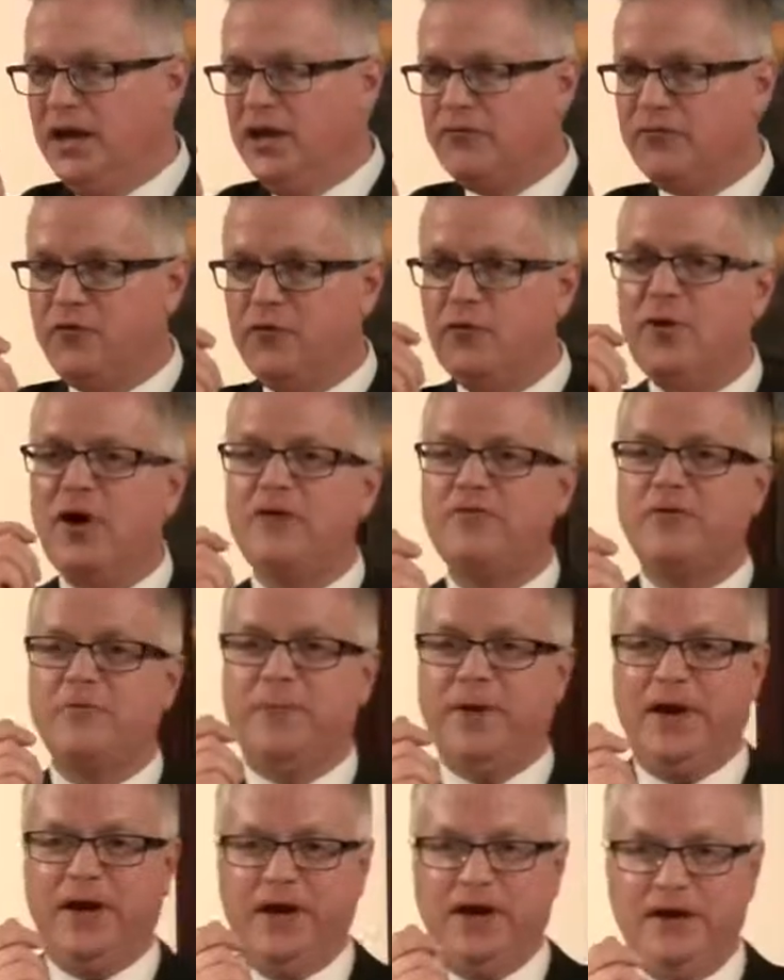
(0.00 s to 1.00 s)
if you ever
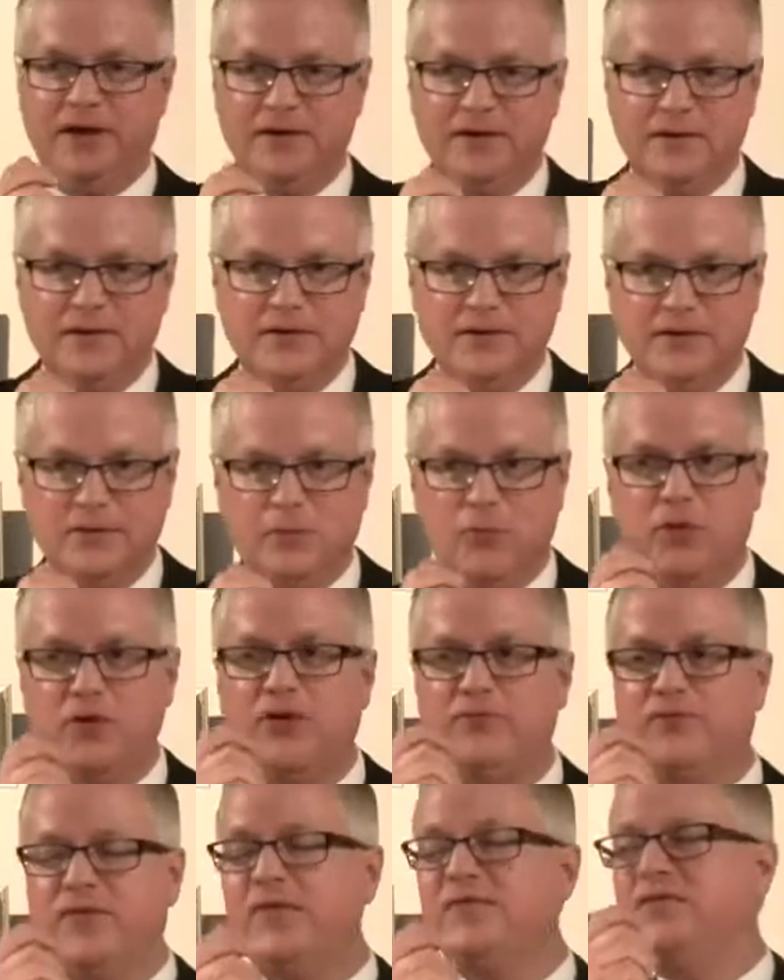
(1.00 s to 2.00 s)
pay more
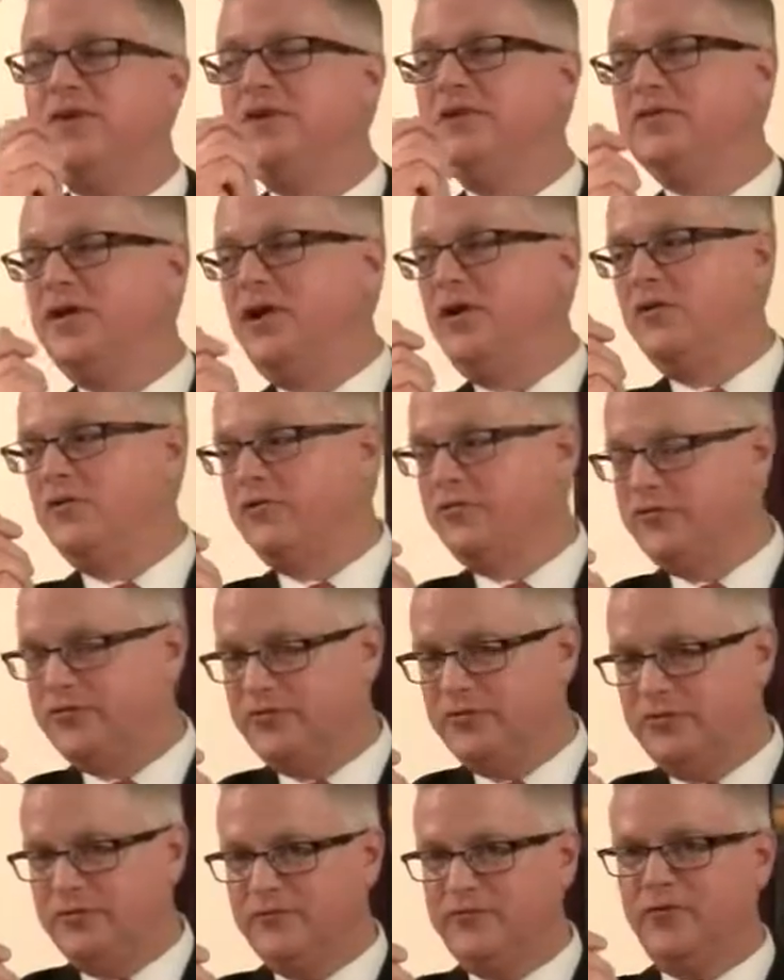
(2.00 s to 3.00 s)
than $15
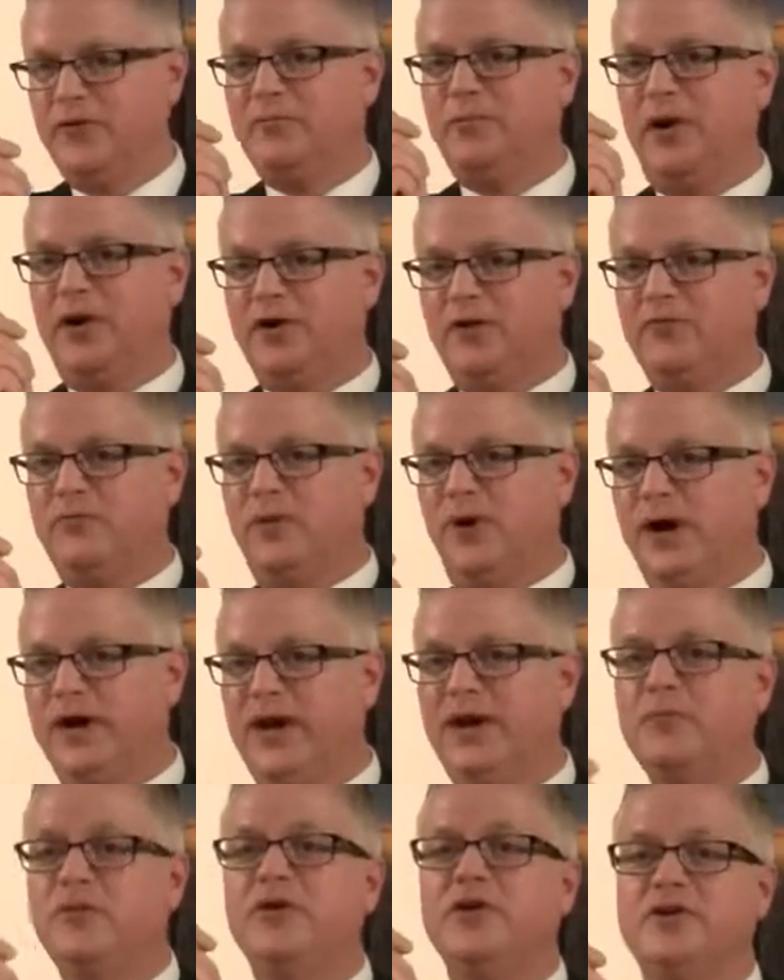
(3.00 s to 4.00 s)
for a bottle of
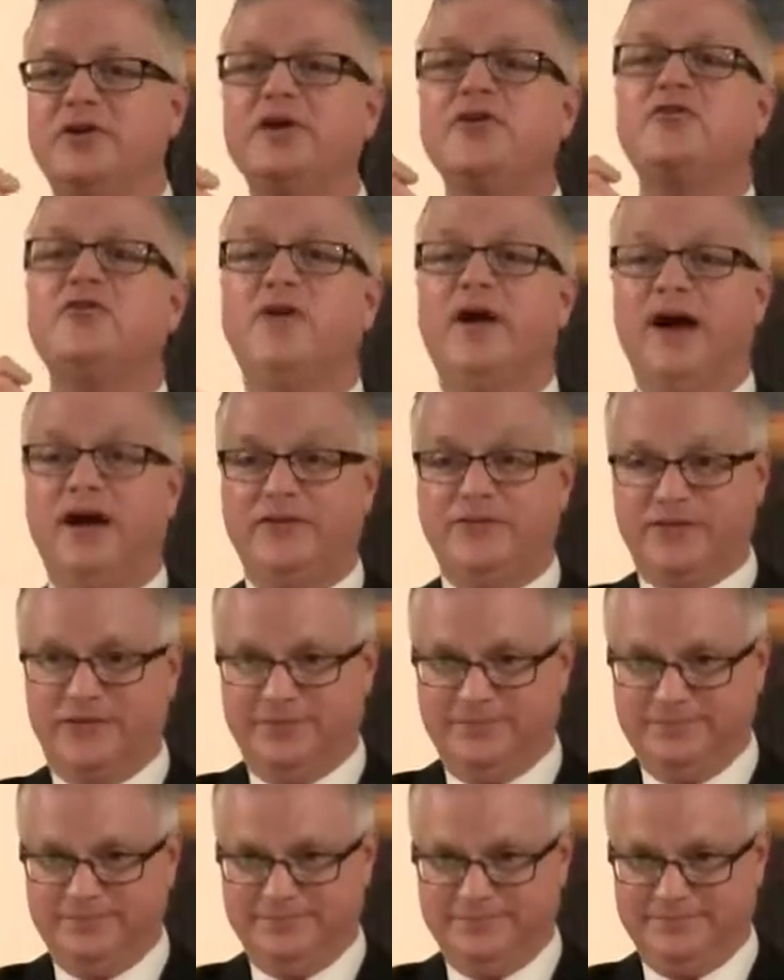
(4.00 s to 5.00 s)
wine, I'm going to kick your
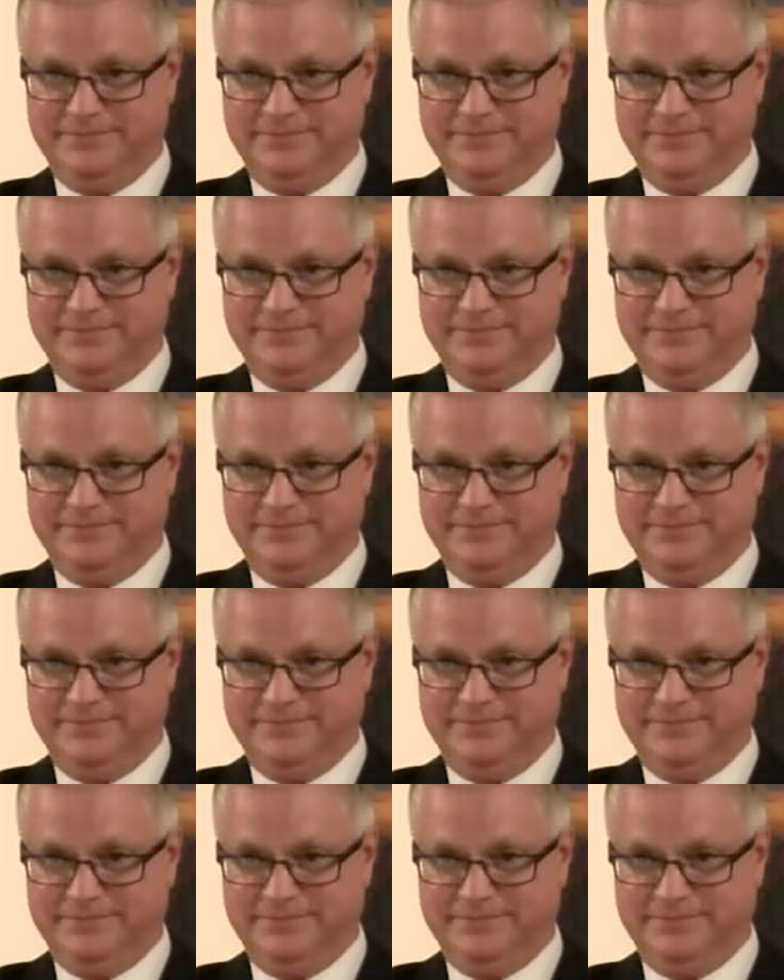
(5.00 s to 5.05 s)
ass.